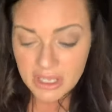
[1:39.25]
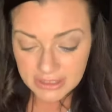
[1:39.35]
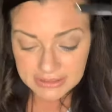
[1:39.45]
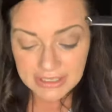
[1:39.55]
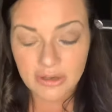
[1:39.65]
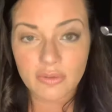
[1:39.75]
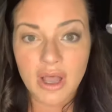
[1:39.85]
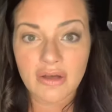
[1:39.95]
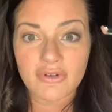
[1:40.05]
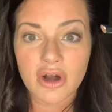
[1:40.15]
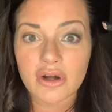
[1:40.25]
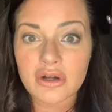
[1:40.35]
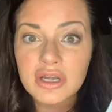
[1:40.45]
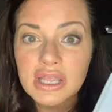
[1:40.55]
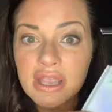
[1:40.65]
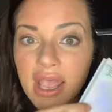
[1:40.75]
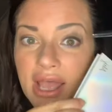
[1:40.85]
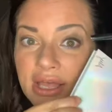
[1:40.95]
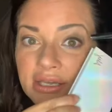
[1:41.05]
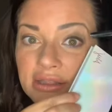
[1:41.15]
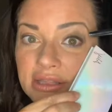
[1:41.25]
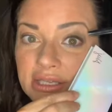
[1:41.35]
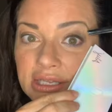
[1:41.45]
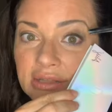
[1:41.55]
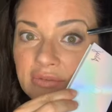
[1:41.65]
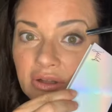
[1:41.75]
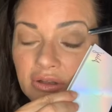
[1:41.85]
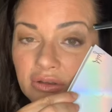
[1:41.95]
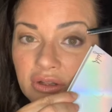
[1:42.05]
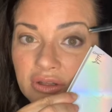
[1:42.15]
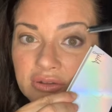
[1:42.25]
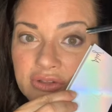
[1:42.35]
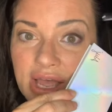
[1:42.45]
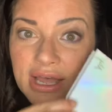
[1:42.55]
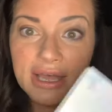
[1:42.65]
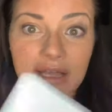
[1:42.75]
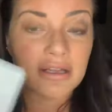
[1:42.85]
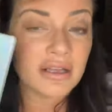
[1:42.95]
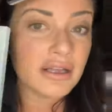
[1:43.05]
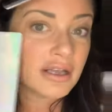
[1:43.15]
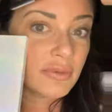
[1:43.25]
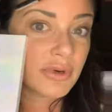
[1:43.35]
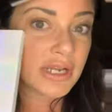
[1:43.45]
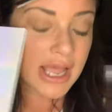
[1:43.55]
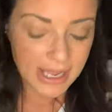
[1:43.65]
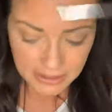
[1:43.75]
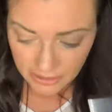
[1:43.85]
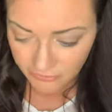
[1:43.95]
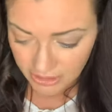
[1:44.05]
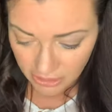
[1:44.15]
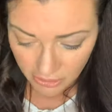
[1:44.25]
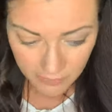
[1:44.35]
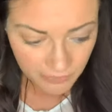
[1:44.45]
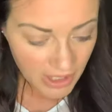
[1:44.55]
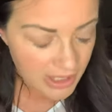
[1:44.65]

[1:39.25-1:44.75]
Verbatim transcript: So I've already added these to this eye and we're going to add it over here.